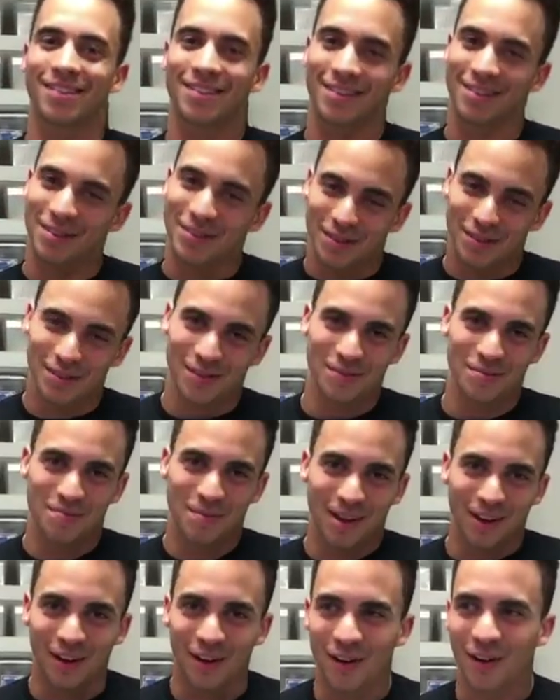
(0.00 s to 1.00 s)
It's my
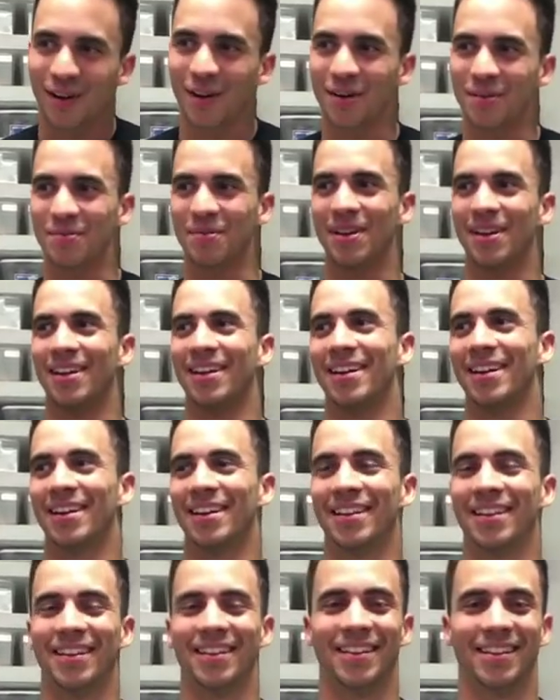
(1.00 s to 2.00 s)
heart,
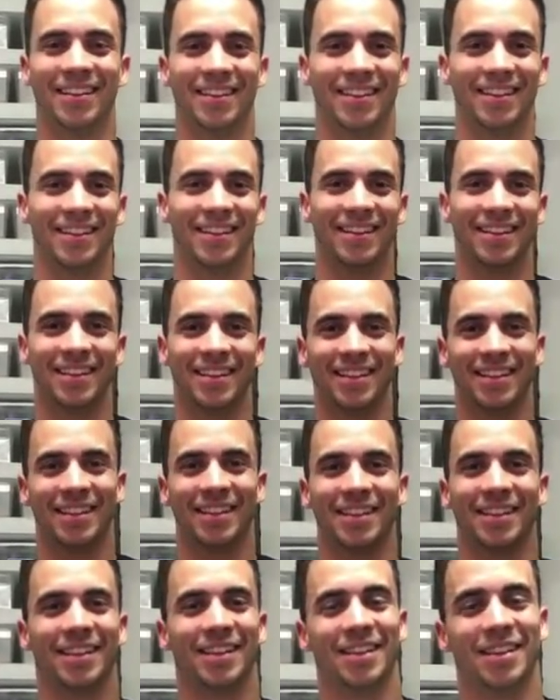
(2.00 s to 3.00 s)

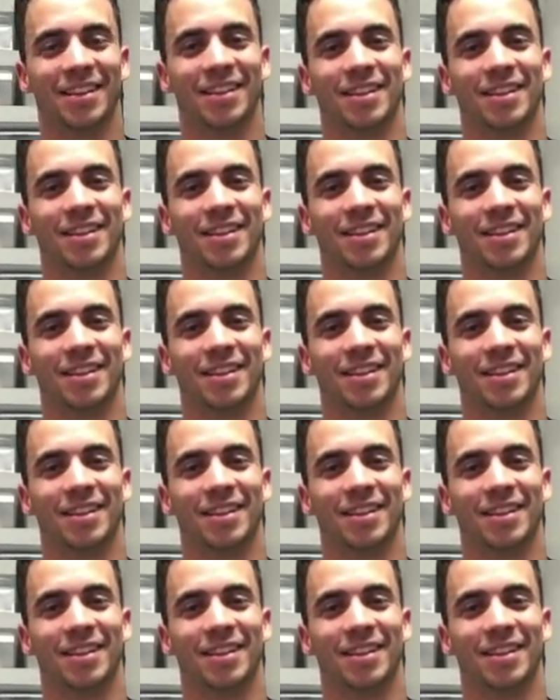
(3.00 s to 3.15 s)
man.